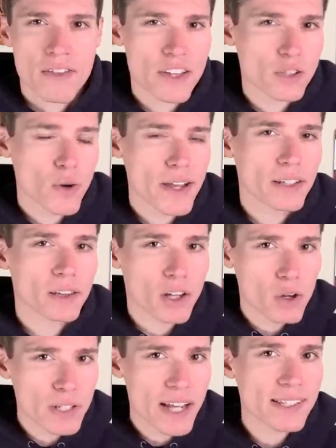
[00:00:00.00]
That's right,
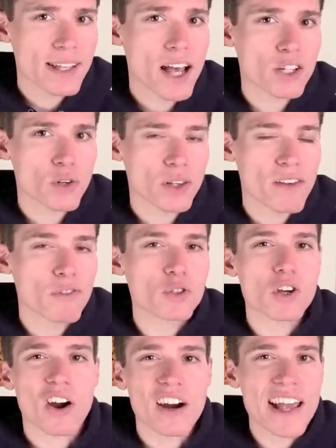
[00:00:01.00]
low testosterone
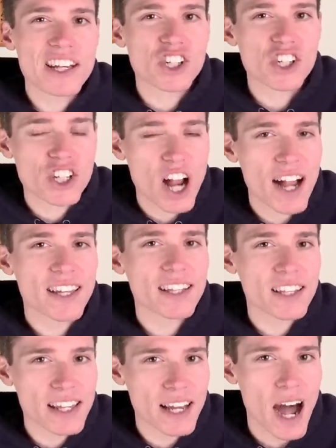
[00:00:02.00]
levels are a
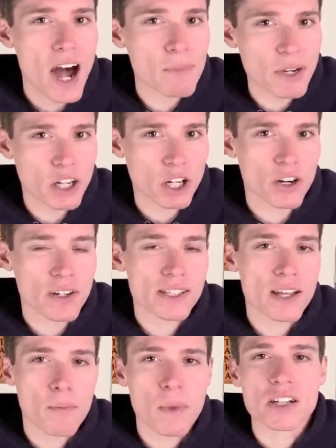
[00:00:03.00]
shockingly common occurrence
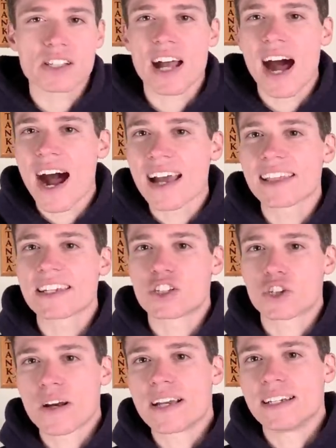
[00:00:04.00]
amongst highly
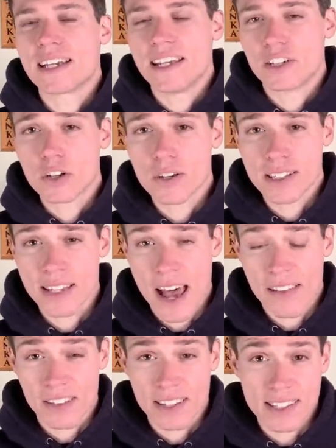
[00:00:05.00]
trained endurance
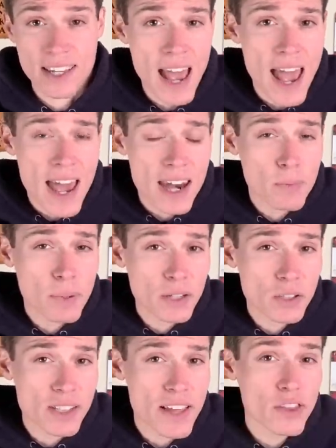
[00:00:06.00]
athletes. It
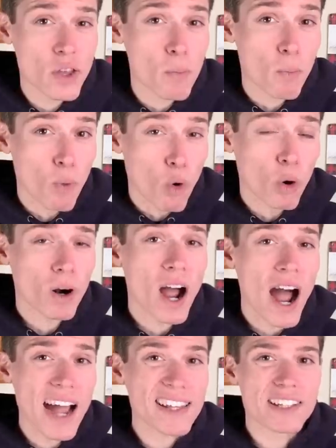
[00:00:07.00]
appears that the more
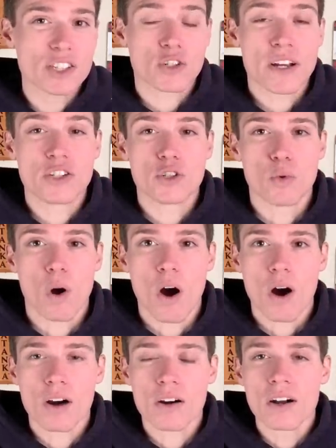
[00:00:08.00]
highly trained you
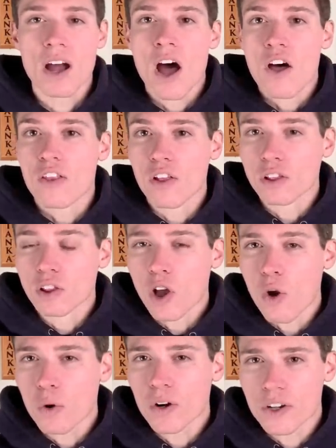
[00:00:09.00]
are, the
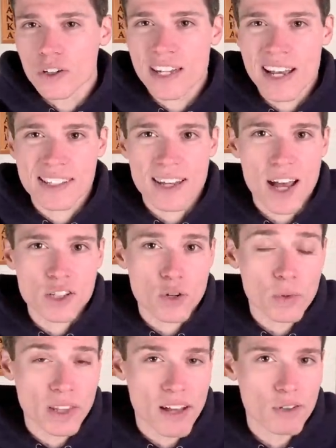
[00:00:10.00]
lower your
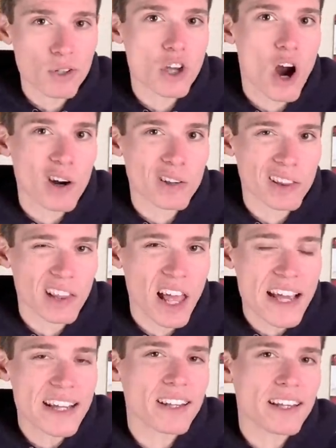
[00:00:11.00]
testosterone levels are
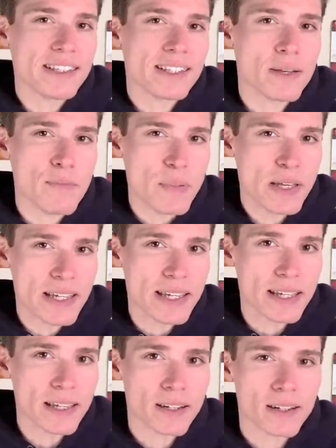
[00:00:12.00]
likely to be.